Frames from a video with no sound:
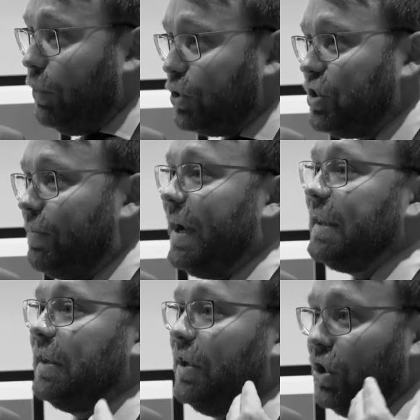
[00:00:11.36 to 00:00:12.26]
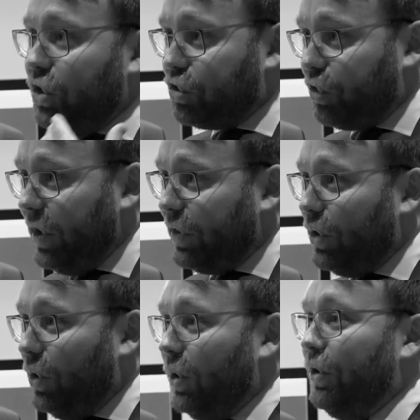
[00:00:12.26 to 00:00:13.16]
push the button, shrink the
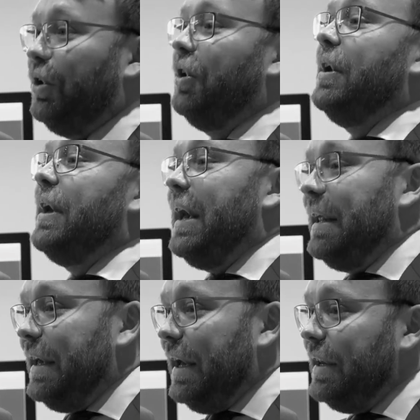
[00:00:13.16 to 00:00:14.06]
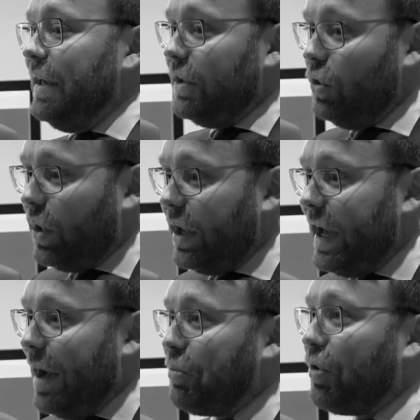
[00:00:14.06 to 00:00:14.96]
holder, and then you can
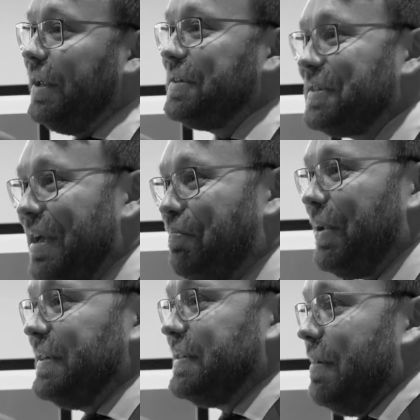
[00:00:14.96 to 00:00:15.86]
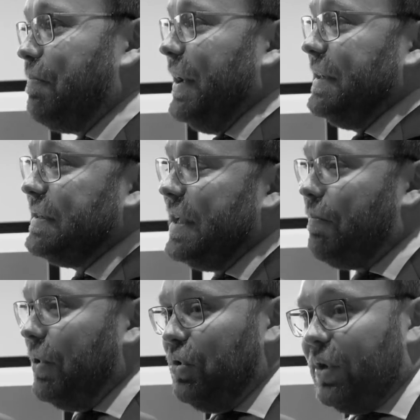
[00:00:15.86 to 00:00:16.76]
upgrade step by step by
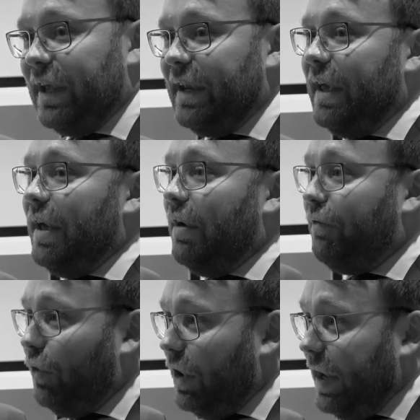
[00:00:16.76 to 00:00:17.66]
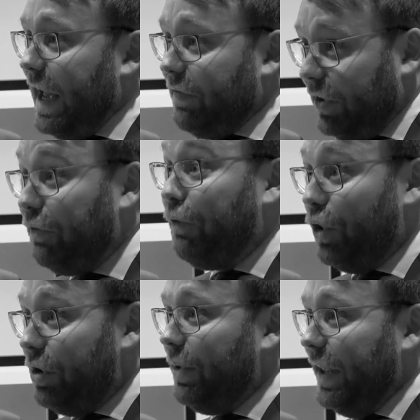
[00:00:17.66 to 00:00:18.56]
step and you can have an
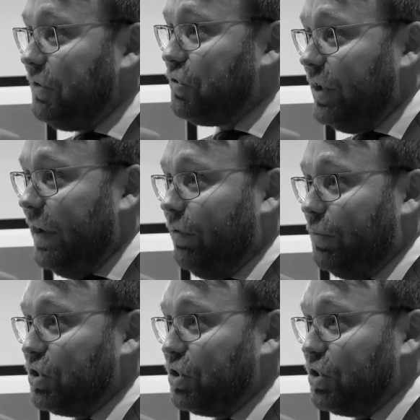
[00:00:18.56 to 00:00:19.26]
affordable entry level